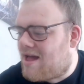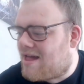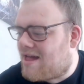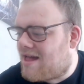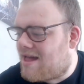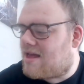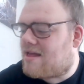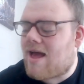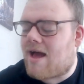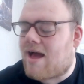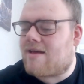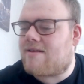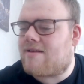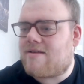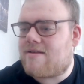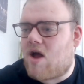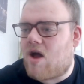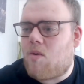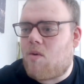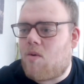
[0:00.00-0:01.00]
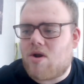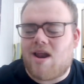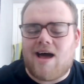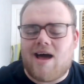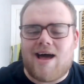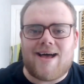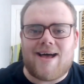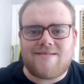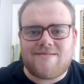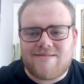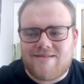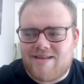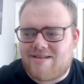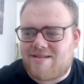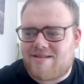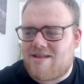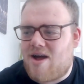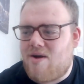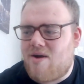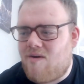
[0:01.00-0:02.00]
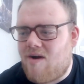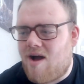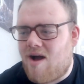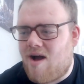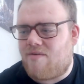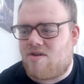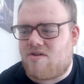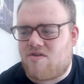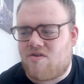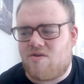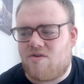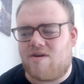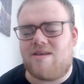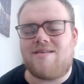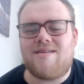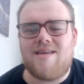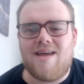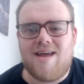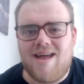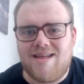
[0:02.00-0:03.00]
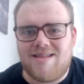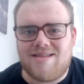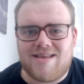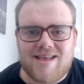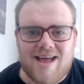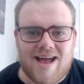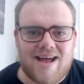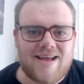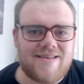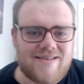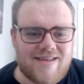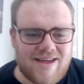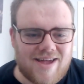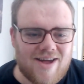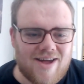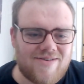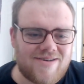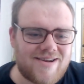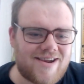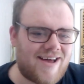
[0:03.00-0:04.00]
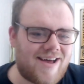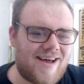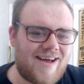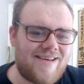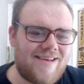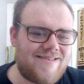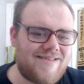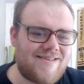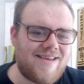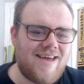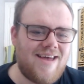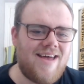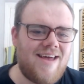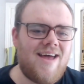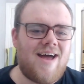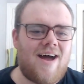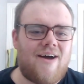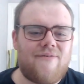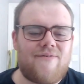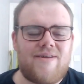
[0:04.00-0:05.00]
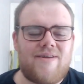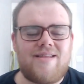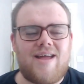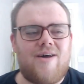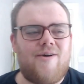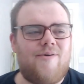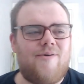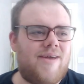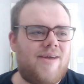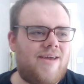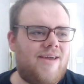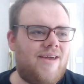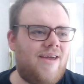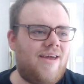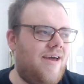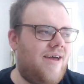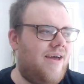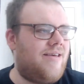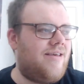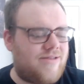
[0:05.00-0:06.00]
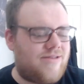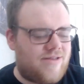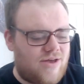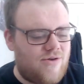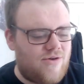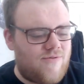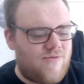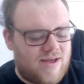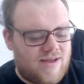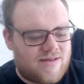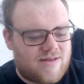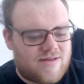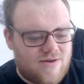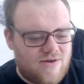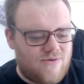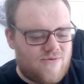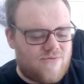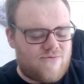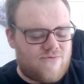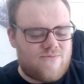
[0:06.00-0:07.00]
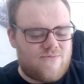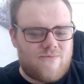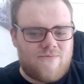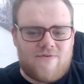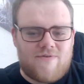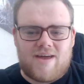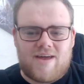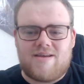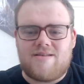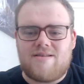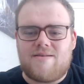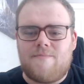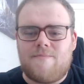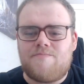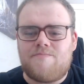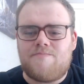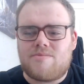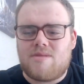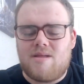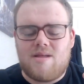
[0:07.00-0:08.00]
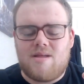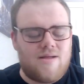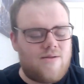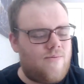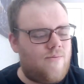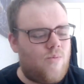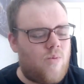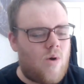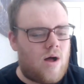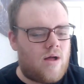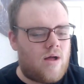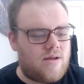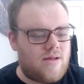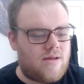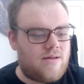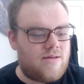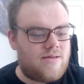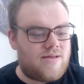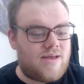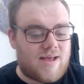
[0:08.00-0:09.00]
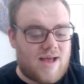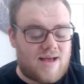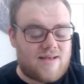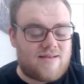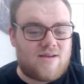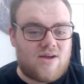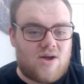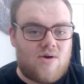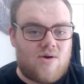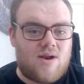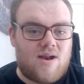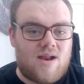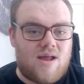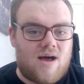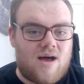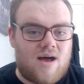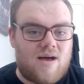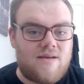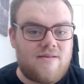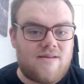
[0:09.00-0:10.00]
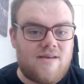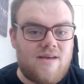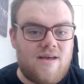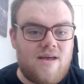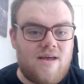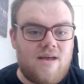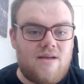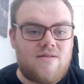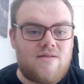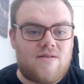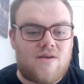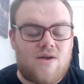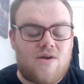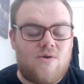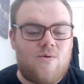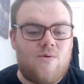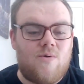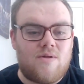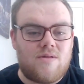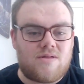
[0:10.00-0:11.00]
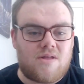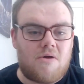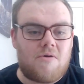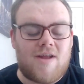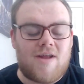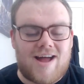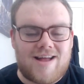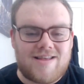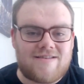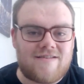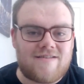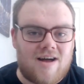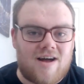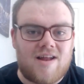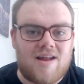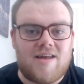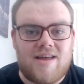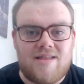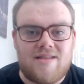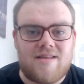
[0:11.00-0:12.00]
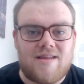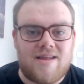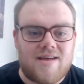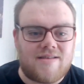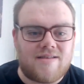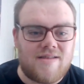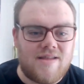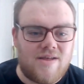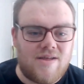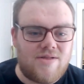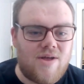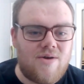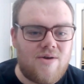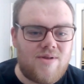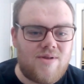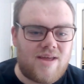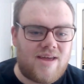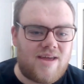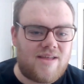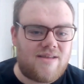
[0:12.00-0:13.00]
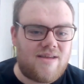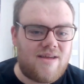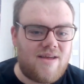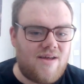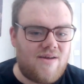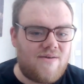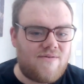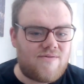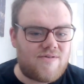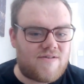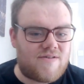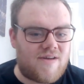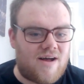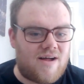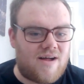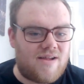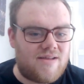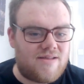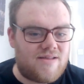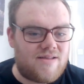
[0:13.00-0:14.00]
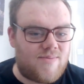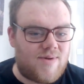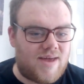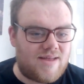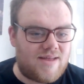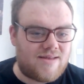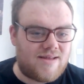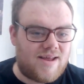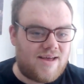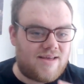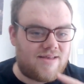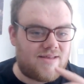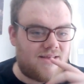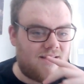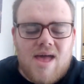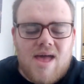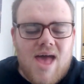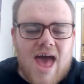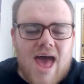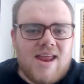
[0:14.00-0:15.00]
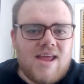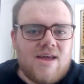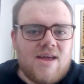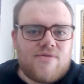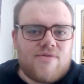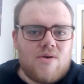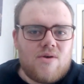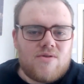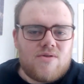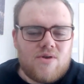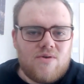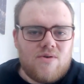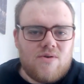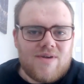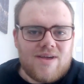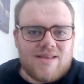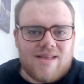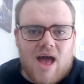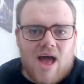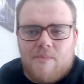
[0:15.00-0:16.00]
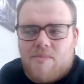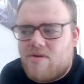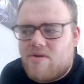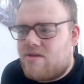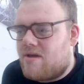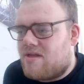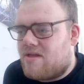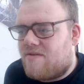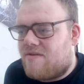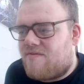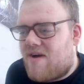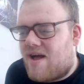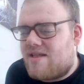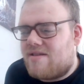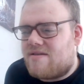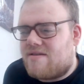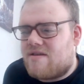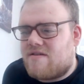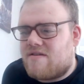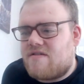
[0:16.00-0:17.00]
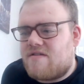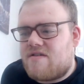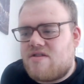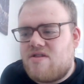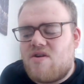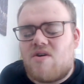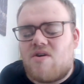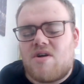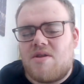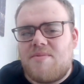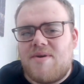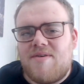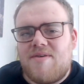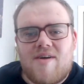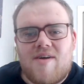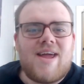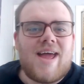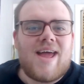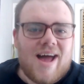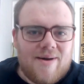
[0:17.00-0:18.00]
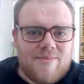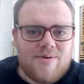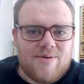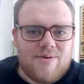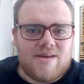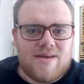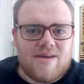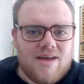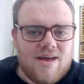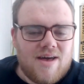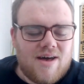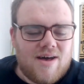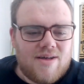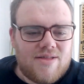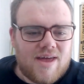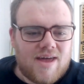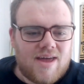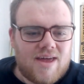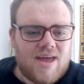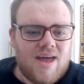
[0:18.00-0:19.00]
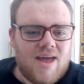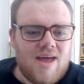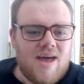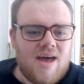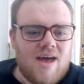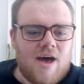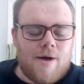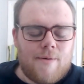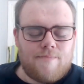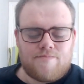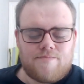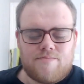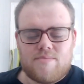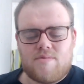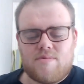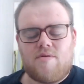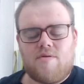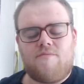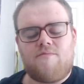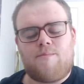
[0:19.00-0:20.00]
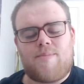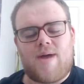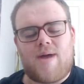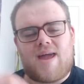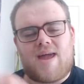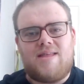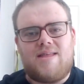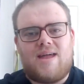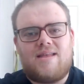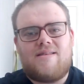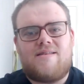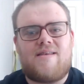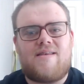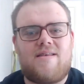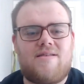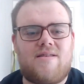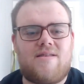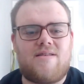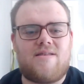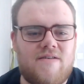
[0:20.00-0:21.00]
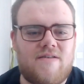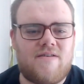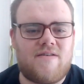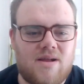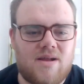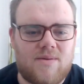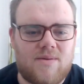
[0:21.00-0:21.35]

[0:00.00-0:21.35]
This has to go on last. There's no other choice. This has to go on last. I think there'll be two things. One, this has to go on last. Two, don't add Charlotte into this. There's no need for Charlotte to be into this. Any of those two things happen, then the fans are just not going to be very happy, are they? Becky then says that she's going to